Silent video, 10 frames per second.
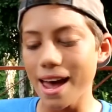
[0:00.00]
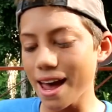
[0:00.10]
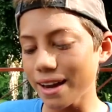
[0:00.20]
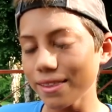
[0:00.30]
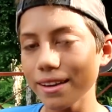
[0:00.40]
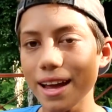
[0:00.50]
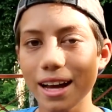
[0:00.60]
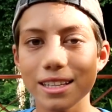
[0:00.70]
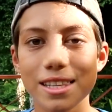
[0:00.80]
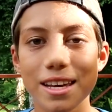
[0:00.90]
And the
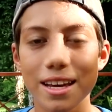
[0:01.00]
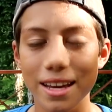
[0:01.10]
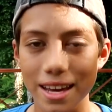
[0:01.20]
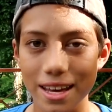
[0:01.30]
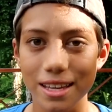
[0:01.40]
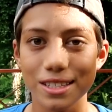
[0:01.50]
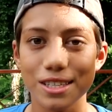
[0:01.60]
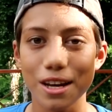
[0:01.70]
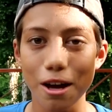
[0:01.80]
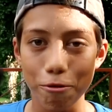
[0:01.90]
next thing
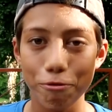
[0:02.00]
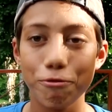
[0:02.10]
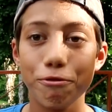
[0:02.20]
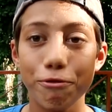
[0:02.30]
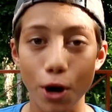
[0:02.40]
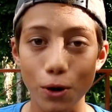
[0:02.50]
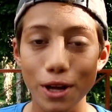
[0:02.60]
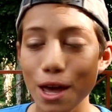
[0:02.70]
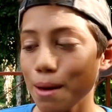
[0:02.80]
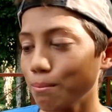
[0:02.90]
is a phone.
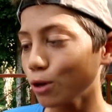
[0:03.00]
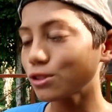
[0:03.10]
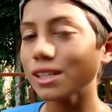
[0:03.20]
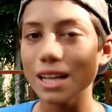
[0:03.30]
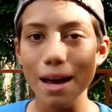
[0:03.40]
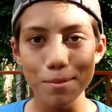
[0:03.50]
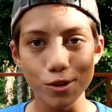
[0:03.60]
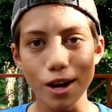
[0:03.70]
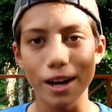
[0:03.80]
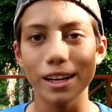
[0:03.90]
Most of the time you're
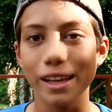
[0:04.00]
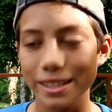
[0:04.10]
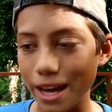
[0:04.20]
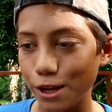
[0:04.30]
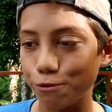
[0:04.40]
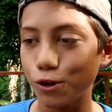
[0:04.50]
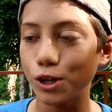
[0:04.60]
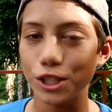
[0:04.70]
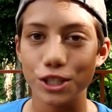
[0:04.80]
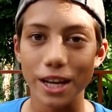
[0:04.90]
not gonna like take your
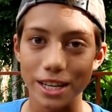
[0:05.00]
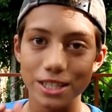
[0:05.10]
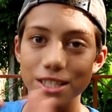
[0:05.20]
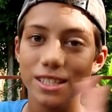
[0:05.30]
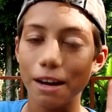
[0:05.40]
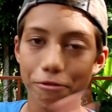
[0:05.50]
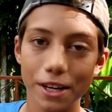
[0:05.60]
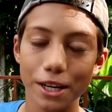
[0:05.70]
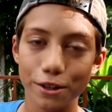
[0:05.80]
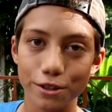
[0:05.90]
phone and just like stuff it
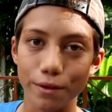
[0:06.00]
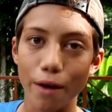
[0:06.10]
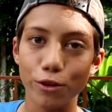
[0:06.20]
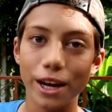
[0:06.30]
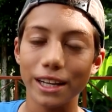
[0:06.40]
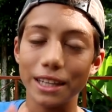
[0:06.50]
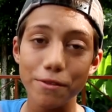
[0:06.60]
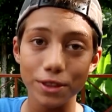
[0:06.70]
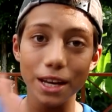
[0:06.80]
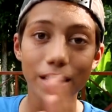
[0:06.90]
in your survival kit and
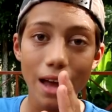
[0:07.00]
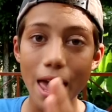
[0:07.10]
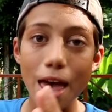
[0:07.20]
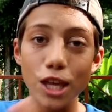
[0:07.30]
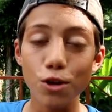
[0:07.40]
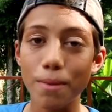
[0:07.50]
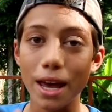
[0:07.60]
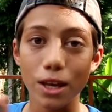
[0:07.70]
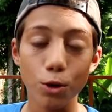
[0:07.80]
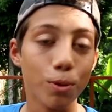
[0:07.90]
leave it there.
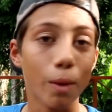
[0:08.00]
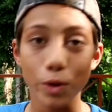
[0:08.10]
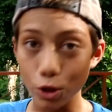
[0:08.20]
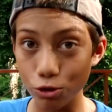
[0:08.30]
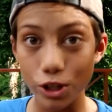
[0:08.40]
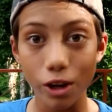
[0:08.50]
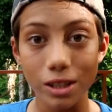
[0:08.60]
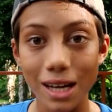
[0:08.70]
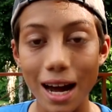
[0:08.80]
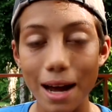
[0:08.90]
You probably use it all
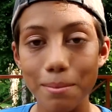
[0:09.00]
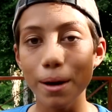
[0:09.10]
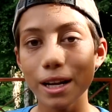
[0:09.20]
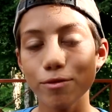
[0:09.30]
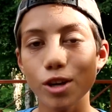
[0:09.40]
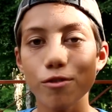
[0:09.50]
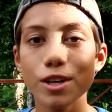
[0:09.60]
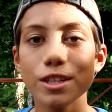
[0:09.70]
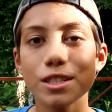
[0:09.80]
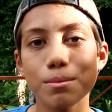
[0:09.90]
the time, but if there ever
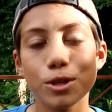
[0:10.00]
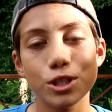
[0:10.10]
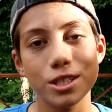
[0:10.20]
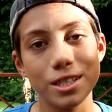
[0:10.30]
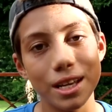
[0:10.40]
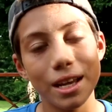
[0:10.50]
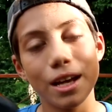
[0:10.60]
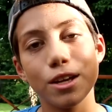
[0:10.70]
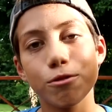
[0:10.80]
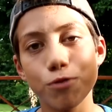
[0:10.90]
is an emergency,
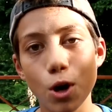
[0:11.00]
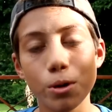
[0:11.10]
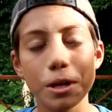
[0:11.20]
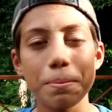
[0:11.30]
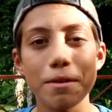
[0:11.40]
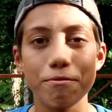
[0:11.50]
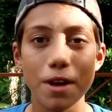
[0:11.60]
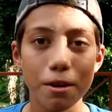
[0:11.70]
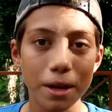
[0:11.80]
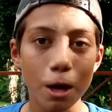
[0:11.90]
your phone could be
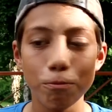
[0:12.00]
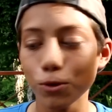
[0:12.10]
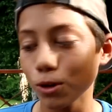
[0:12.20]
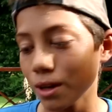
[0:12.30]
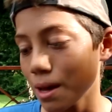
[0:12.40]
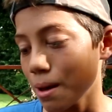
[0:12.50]
very helpful.